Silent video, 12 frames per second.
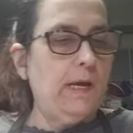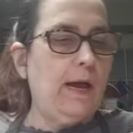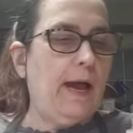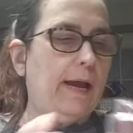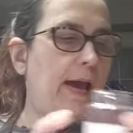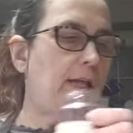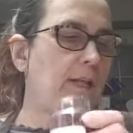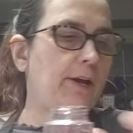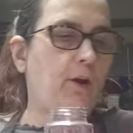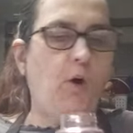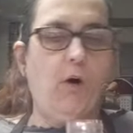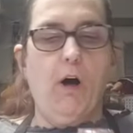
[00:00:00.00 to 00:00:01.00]
I got
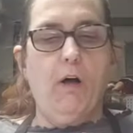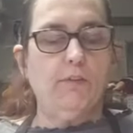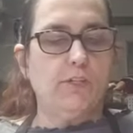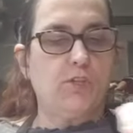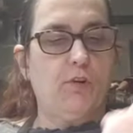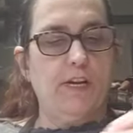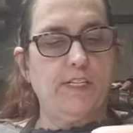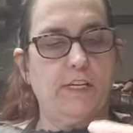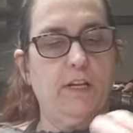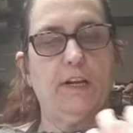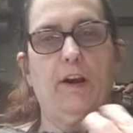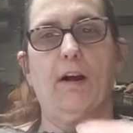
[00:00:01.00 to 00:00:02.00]
like all this crazy
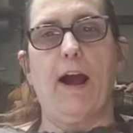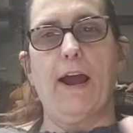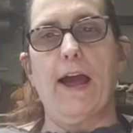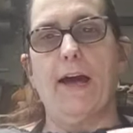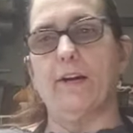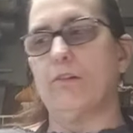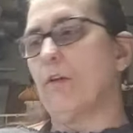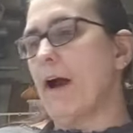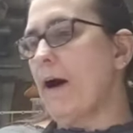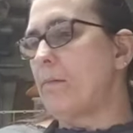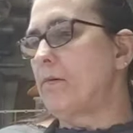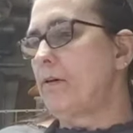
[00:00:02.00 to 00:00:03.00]
glitter. I had to
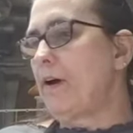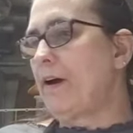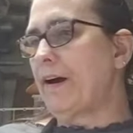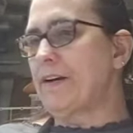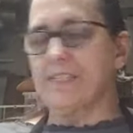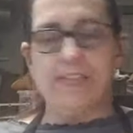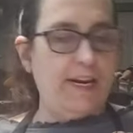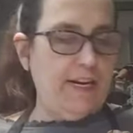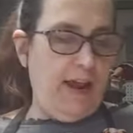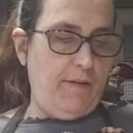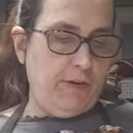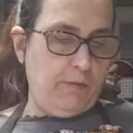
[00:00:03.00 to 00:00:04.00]
grab, because I
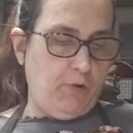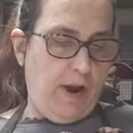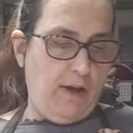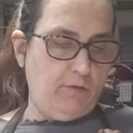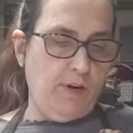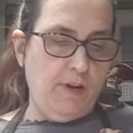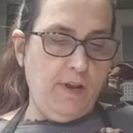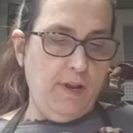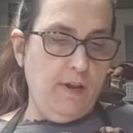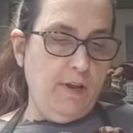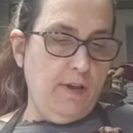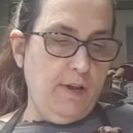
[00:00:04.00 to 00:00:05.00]
didn't have any brown.
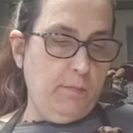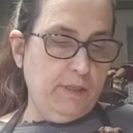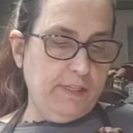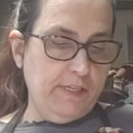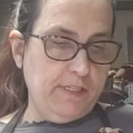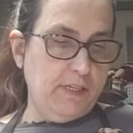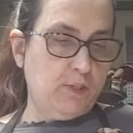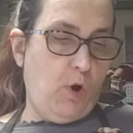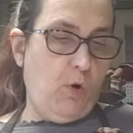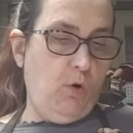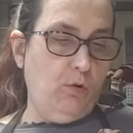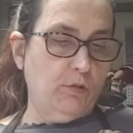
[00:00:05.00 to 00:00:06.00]
But this is
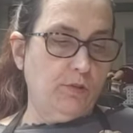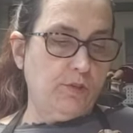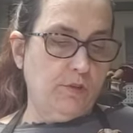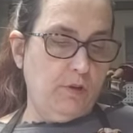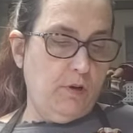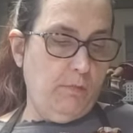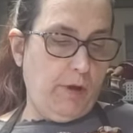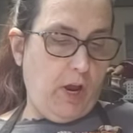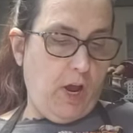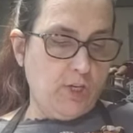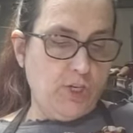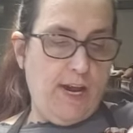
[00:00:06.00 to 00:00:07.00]
old. Oh my
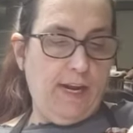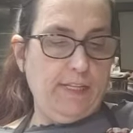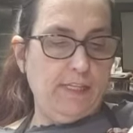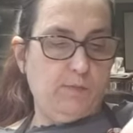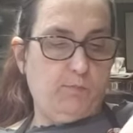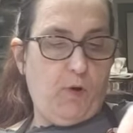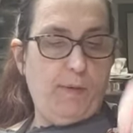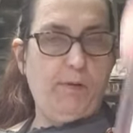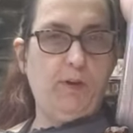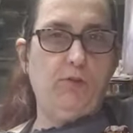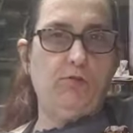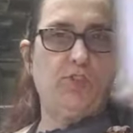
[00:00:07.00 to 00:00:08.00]
gosh. I got this great
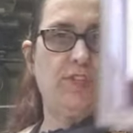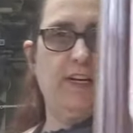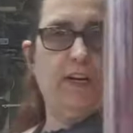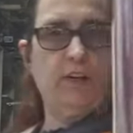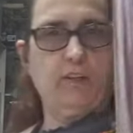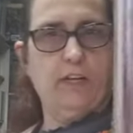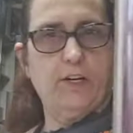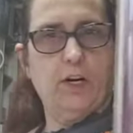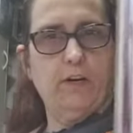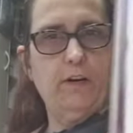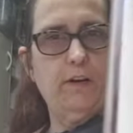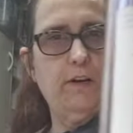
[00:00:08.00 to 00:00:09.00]
big huge thing of
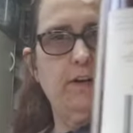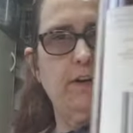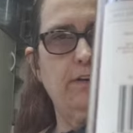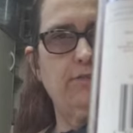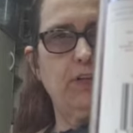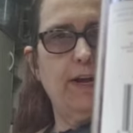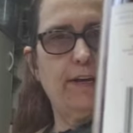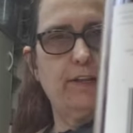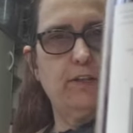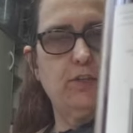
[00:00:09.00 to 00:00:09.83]
glitter for like